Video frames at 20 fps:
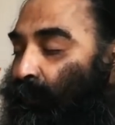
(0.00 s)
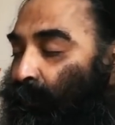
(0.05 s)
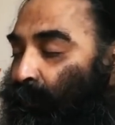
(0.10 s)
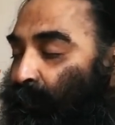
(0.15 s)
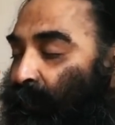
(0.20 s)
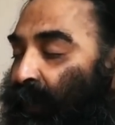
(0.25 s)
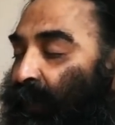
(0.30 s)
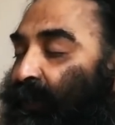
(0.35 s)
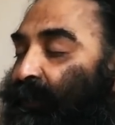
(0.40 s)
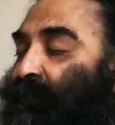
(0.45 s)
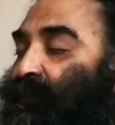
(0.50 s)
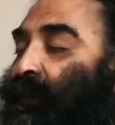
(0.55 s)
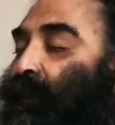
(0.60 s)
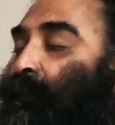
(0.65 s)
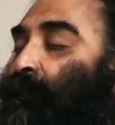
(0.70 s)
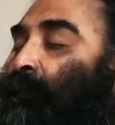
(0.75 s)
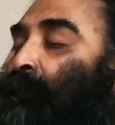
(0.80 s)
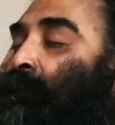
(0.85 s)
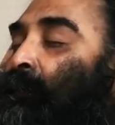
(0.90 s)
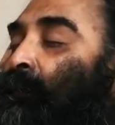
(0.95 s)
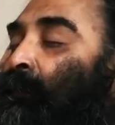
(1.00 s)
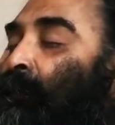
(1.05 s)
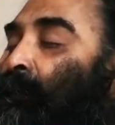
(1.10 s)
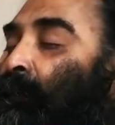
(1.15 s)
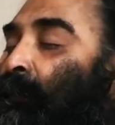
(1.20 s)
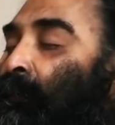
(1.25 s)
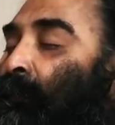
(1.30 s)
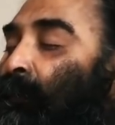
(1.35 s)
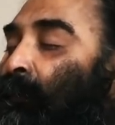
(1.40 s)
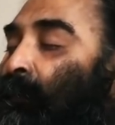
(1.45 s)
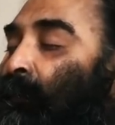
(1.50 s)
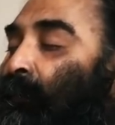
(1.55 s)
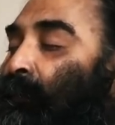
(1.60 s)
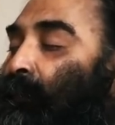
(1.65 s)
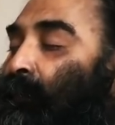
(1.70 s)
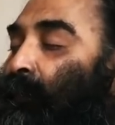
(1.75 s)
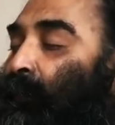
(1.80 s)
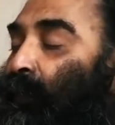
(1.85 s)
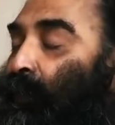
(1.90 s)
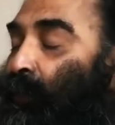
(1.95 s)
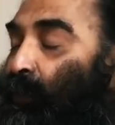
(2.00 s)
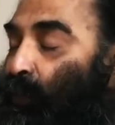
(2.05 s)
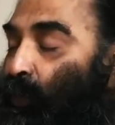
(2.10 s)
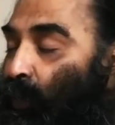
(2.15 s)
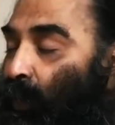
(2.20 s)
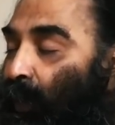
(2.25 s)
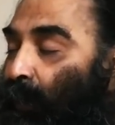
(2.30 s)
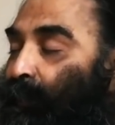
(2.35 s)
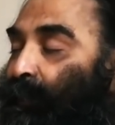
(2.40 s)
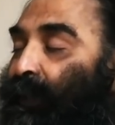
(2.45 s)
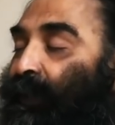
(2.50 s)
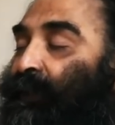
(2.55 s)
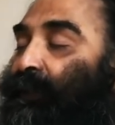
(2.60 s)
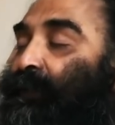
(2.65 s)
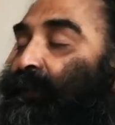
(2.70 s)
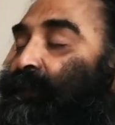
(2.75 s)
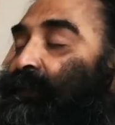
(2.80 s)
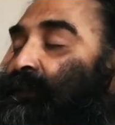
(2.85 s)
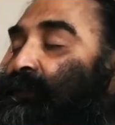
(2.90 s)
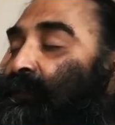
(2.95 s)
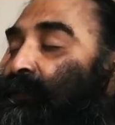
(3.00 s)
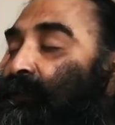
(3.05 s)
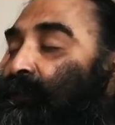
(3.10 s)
make some yoga practice.